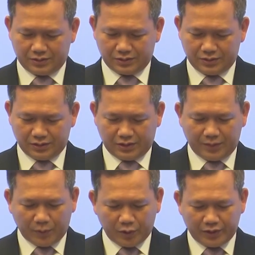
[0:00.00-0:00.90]
the
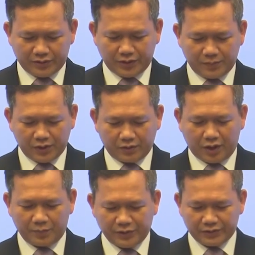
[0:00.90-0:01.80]
Cambodian Chamber of
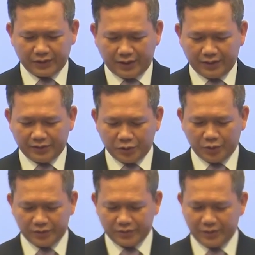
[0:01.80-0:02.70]
Commerce and the
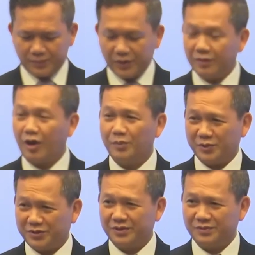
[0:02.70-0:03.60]
U.S. Chamber of
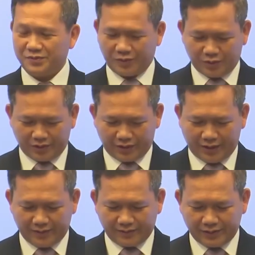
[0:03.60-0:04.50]
Commerce, for
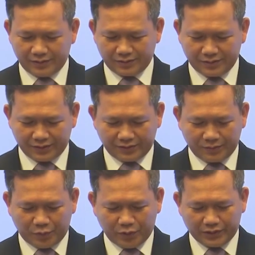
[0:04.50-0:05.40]
organizing this
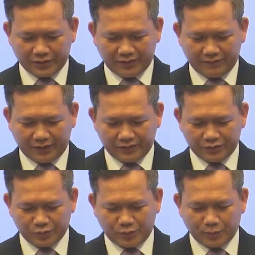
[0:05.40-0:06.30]
important event
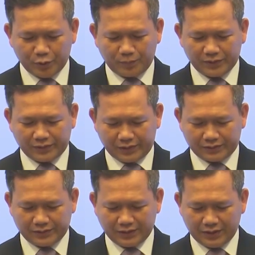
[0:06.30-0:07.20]
to promote
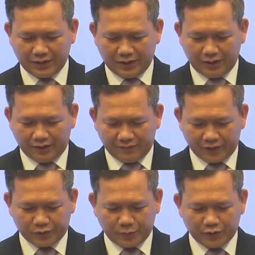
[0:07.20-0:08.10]
business,
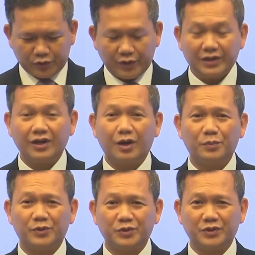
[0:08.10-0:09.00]
investment, trade
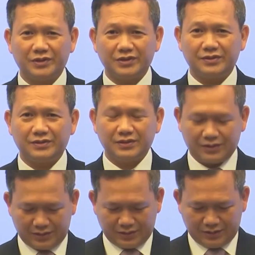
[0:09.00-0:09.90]
opportunities,
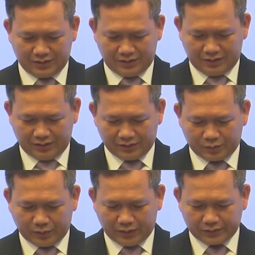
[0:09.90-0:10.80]

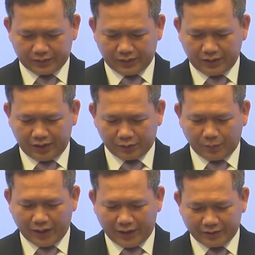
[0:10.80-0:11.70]
as well as
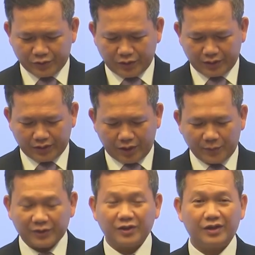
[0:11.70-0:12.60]
bilateral
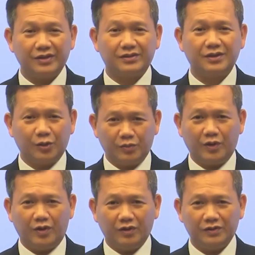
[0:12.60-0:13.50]
economic ties
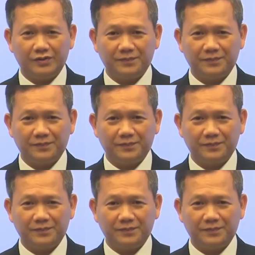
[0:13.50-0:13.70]
overall.